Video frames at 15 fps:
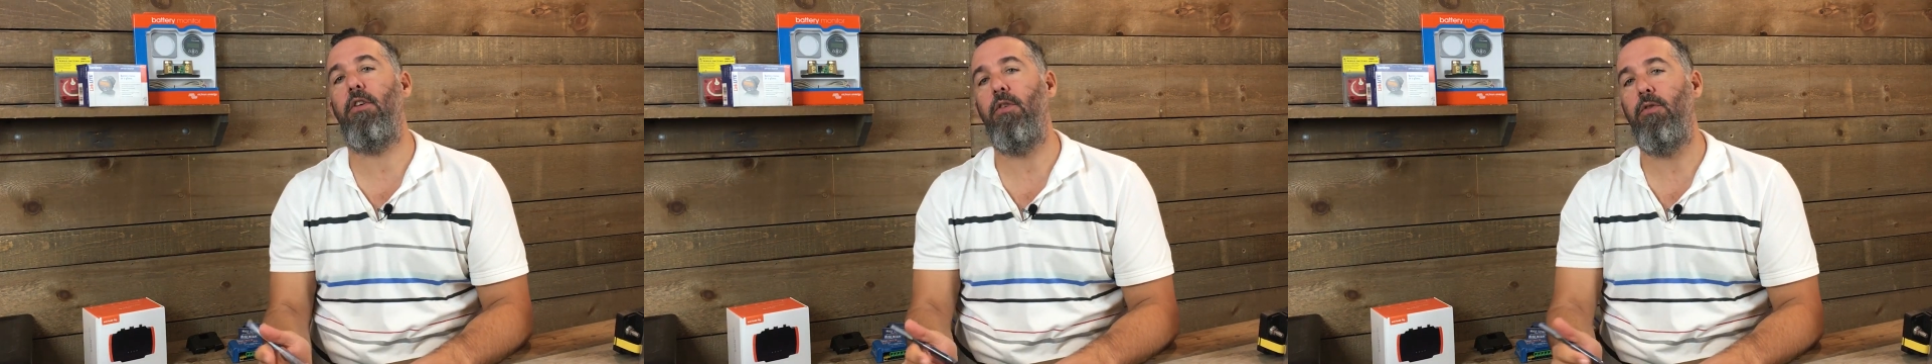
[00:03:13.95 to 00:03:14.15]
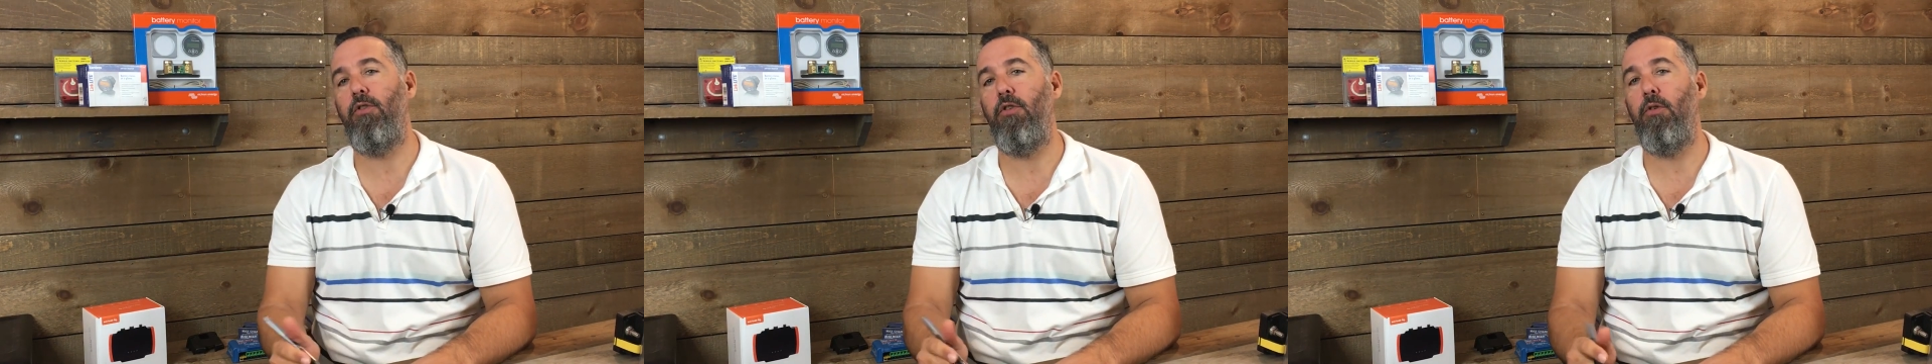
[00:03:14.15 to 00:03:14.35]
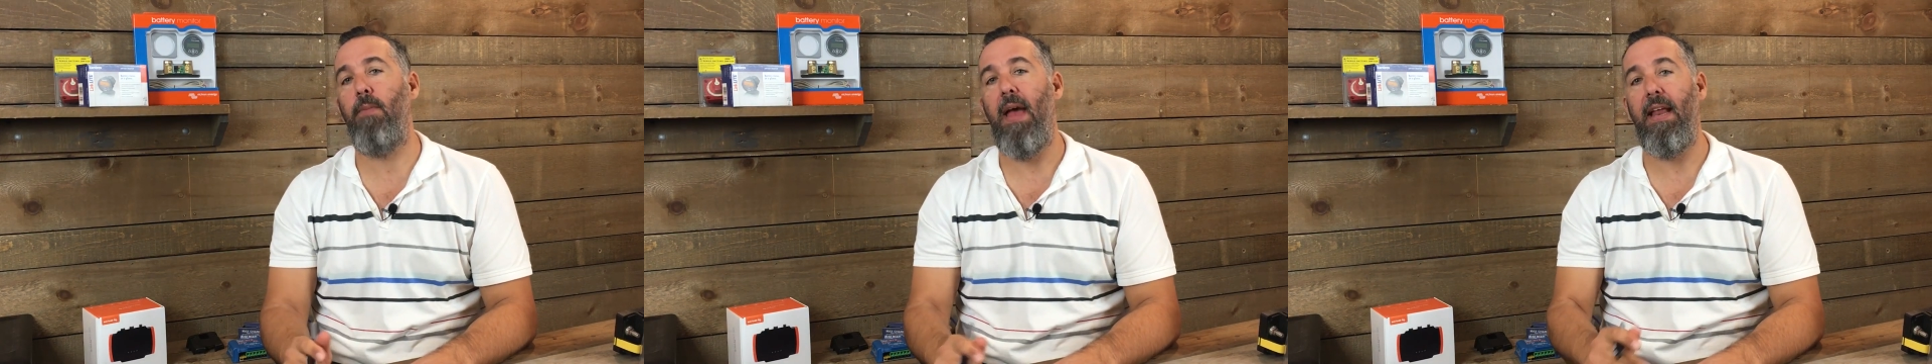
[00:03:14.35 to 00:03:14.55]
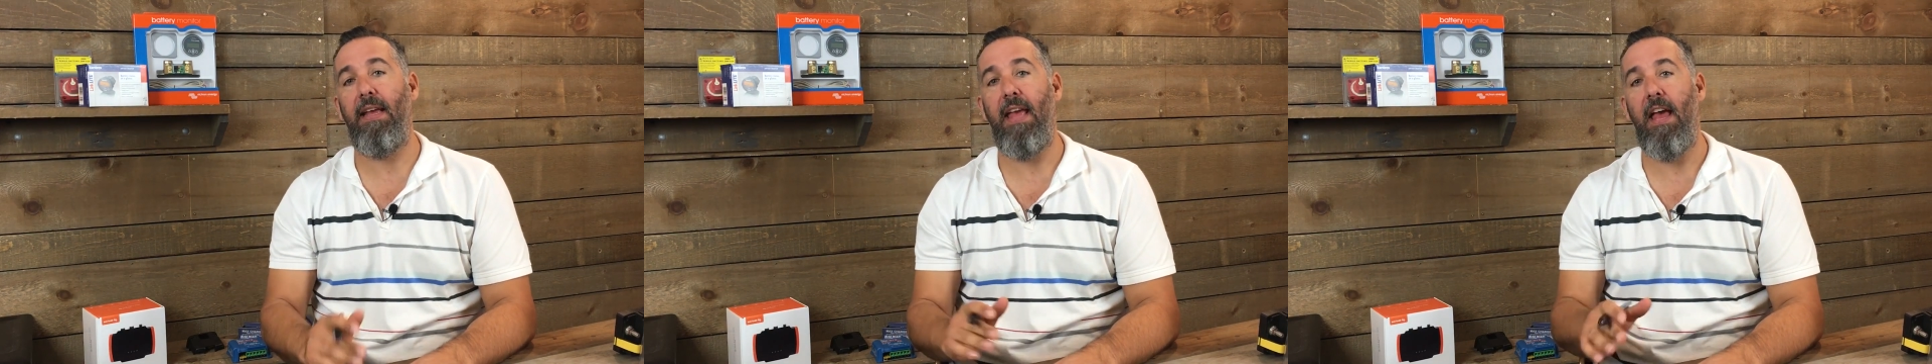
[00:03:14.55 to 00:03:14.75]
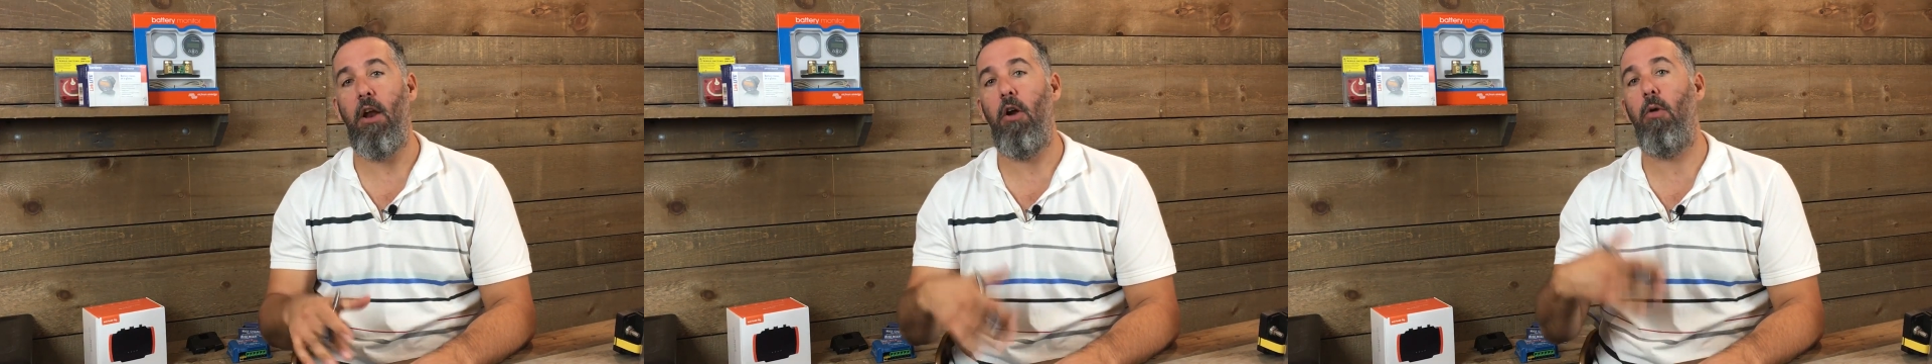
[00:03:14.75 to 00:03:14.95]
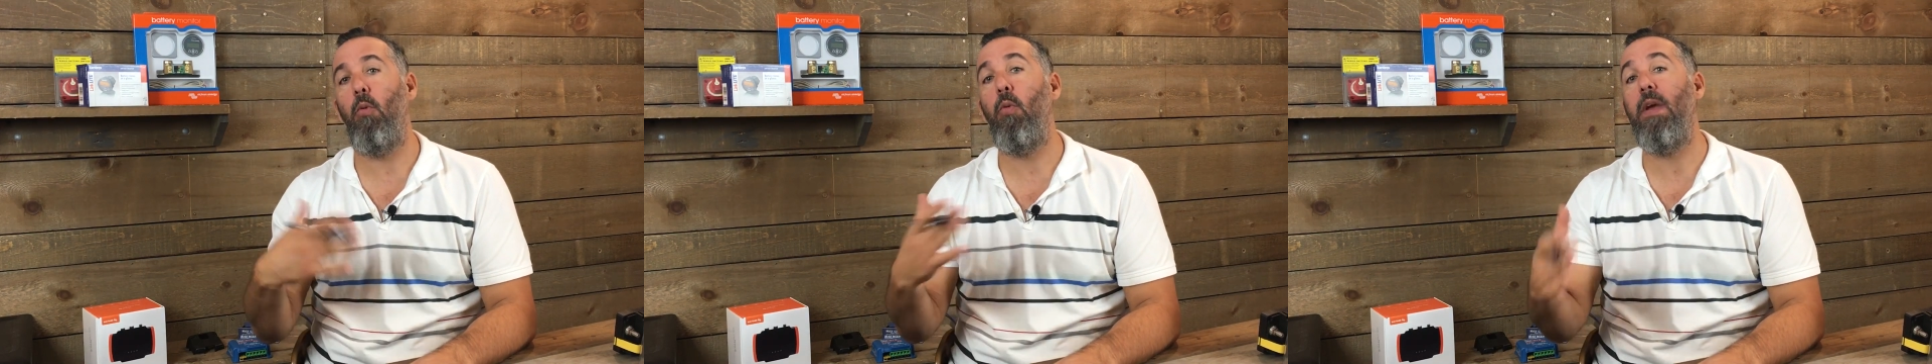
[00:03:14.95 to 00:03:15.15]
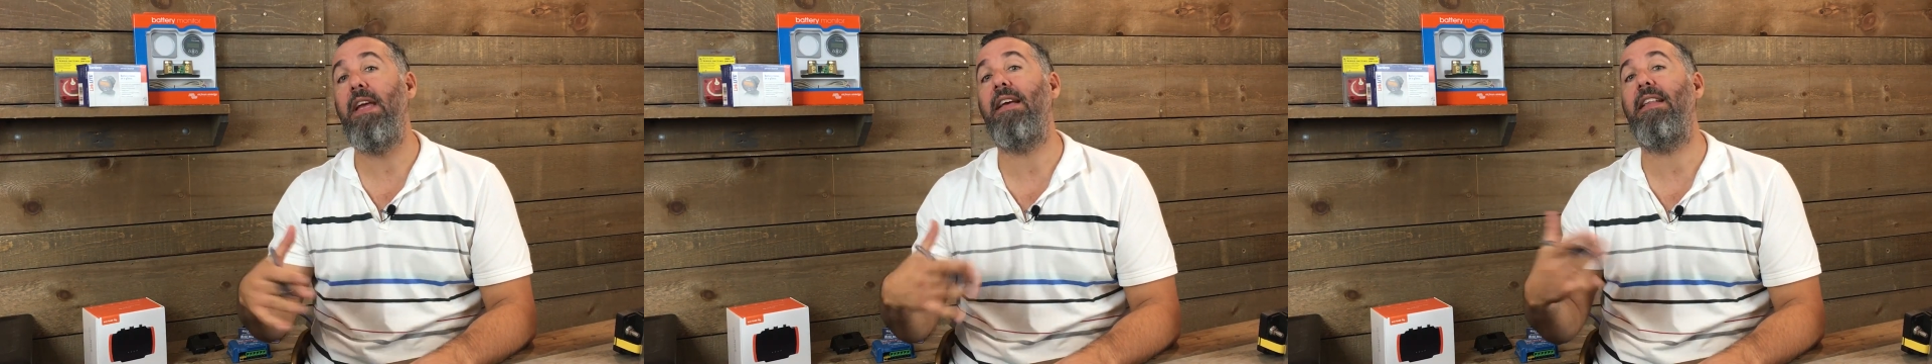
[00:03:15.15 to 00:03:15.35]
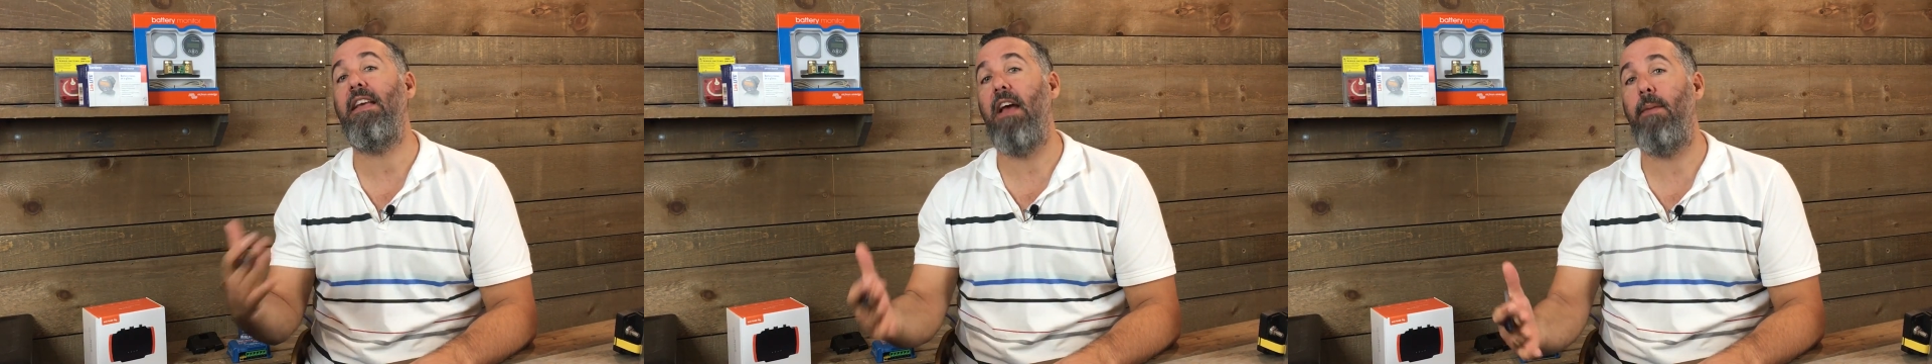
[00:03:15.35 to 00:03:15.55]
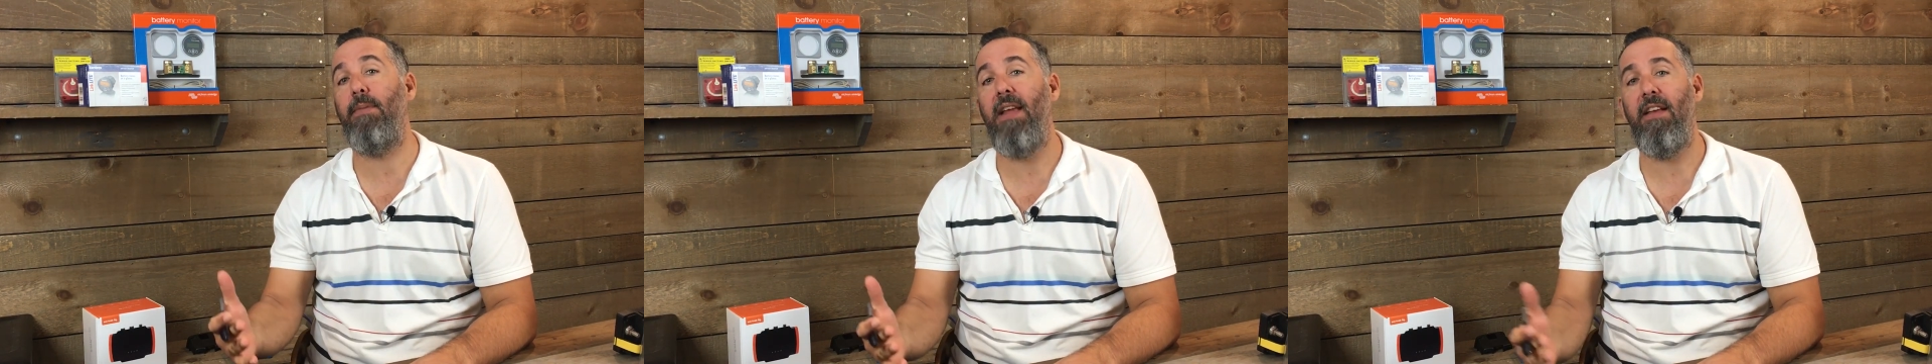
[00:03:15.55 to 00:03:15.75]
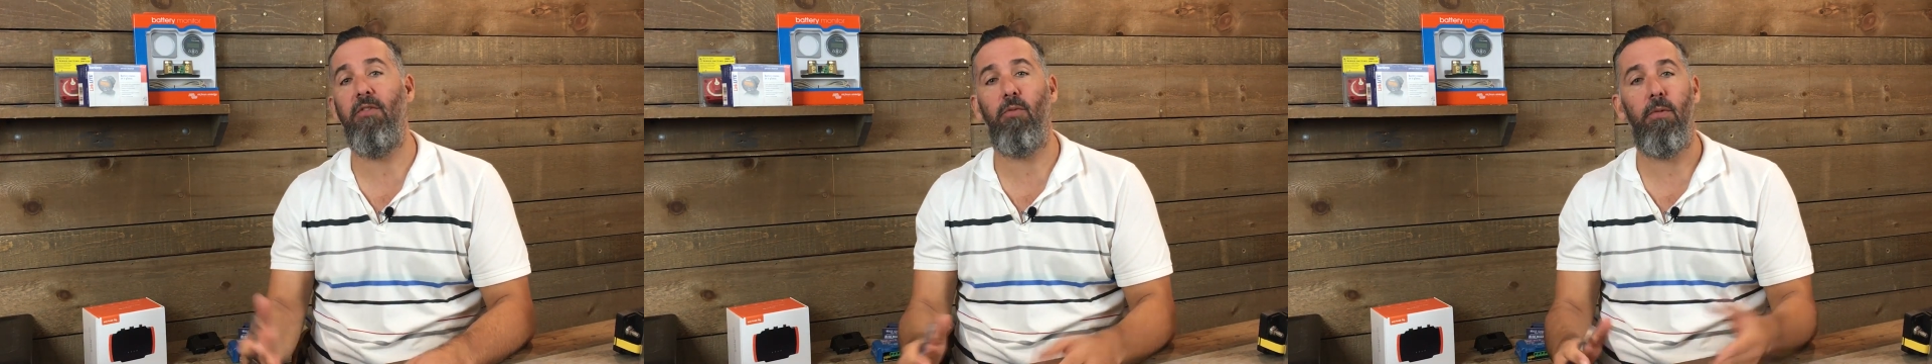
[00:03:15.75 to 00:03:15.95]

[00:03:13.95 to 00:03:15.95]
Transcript: YouTube and get our weekly updates.